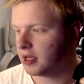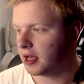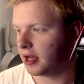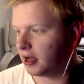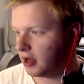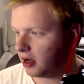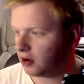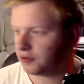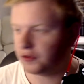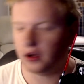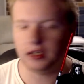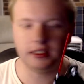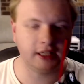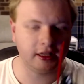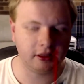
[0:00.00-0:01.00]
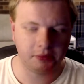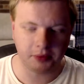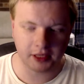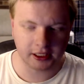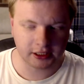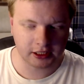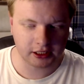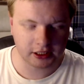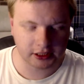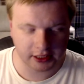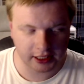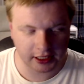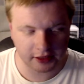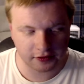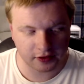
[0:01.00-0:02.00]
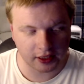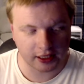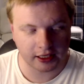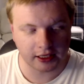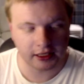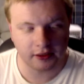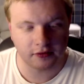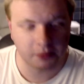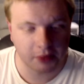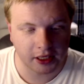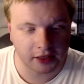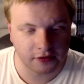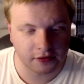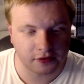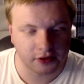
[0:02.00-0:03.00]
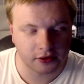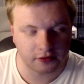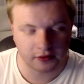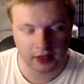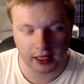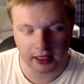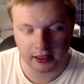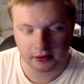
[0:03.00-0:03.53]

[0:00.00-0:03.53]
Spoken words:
I'll find another picture to see if I can give a better view of that.